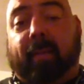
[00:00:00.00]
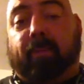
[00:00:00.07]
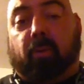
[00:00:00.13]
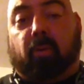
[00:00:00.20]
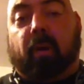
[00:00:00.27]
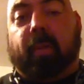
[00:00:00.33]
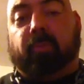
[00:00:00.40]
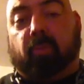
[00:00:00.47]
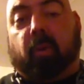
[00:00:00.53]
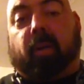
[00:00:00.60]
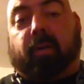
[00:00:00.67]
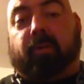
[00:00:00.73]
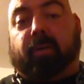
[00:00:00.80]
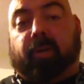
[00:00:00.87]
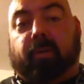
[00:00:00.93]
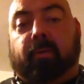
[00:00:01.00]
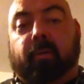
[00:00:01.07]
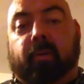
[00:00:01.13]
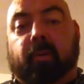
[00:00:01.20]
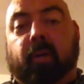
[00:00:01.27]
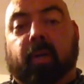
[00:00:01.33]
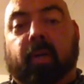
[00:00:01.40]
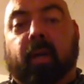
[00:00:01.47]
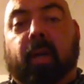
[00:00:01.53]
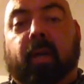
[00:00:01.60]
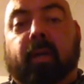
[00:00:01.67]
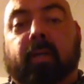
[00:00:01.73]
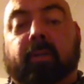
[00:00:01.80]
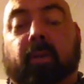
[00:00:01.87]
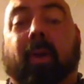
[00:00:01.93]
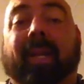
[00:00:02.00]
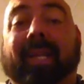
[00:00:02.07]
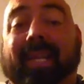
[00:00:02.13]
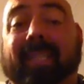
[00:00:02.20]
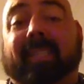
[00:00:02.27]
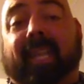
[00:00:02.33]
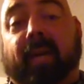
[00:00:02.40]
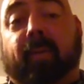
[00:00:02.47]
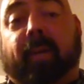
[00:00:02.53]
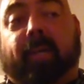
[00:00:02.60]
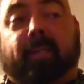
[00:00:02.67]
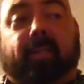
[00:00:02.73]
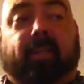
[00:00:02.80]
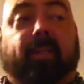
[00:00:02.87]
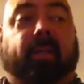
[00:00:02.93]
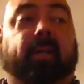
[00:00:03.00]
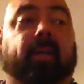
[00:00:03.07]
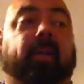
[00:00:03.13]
that program's working for you. So at least 8 weeks.